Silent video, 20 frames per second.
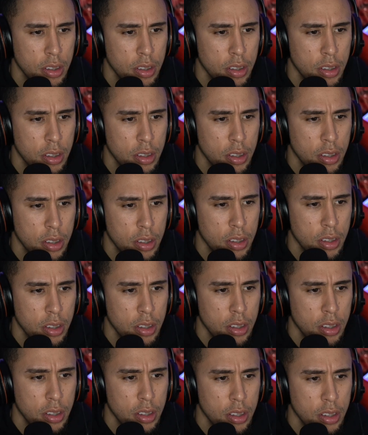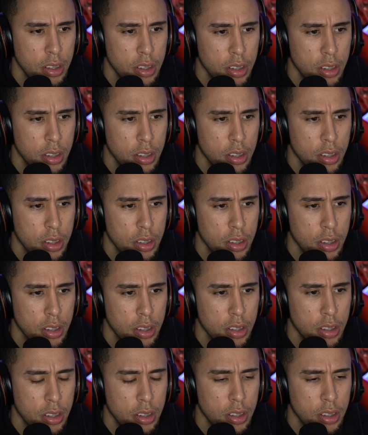
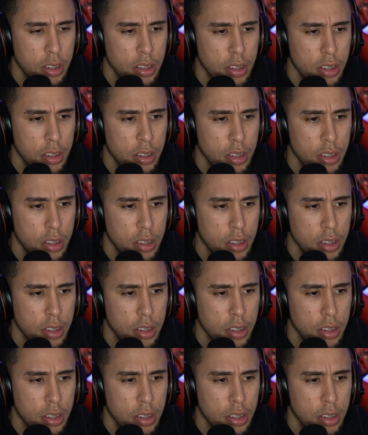This person isn't speaking.